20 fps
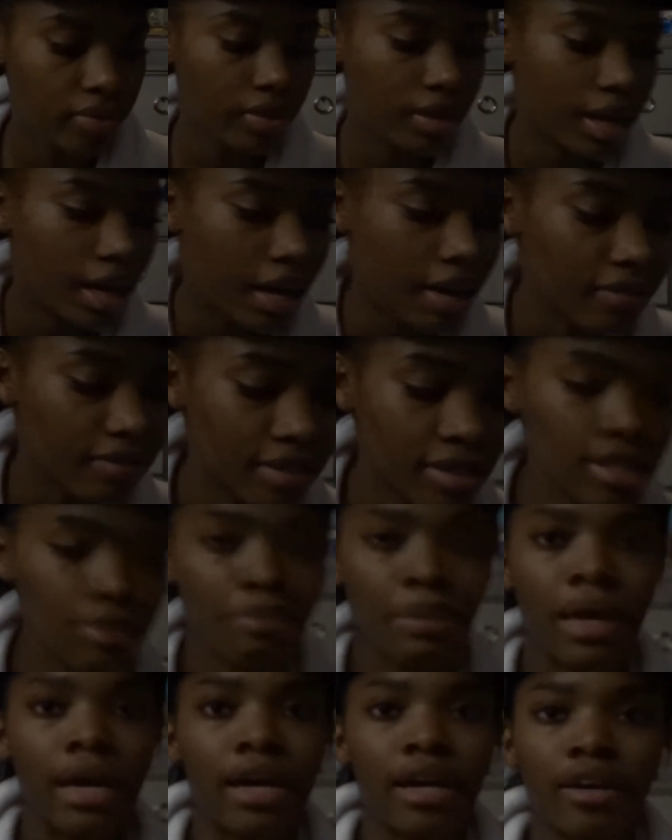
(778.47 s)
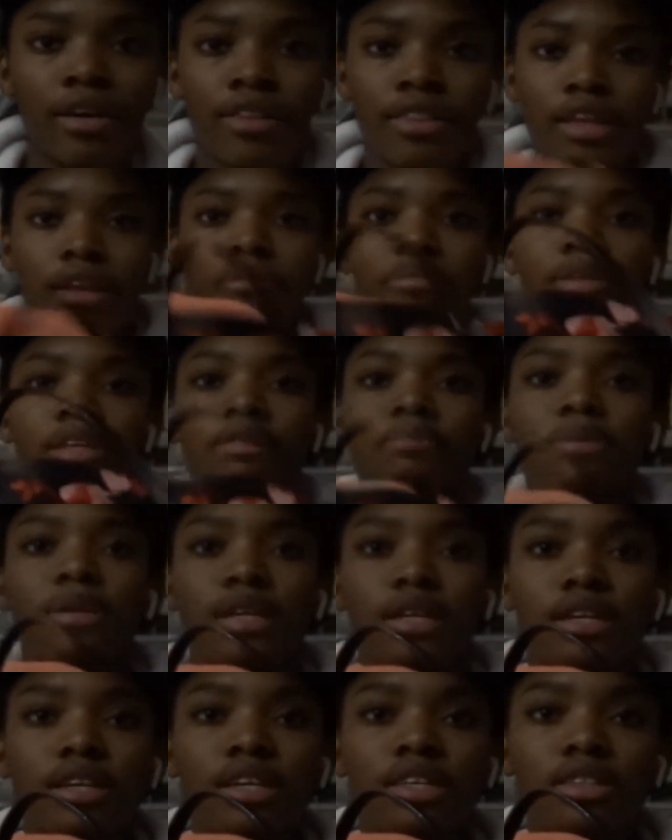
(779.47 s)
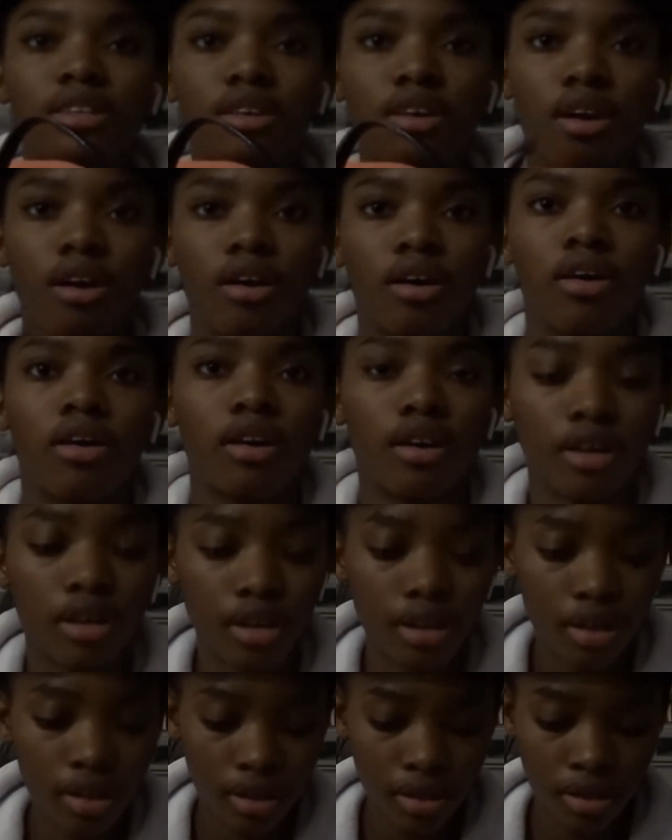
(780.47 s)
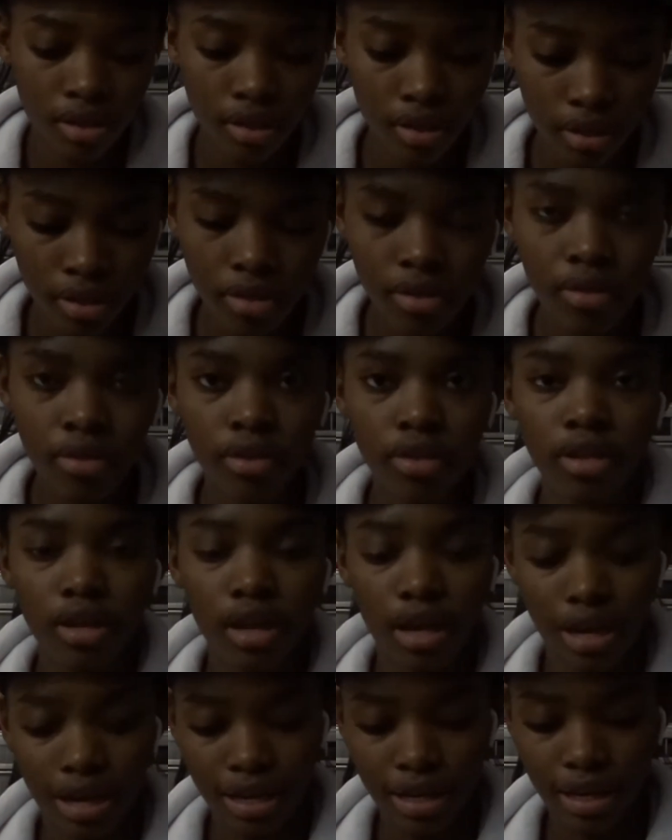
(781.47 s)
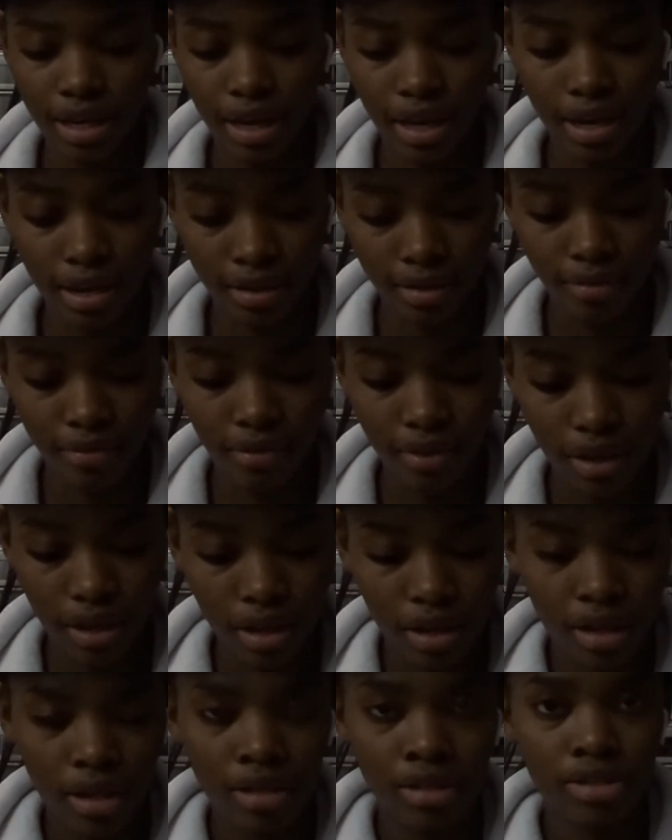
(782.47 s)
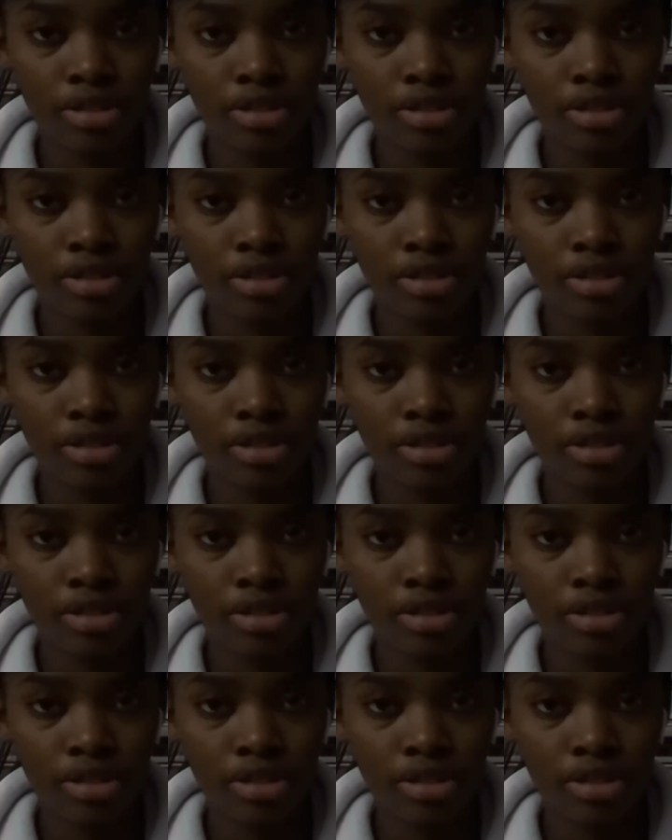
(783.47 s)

Then I have this bag that I'm keeping in the car, and I have a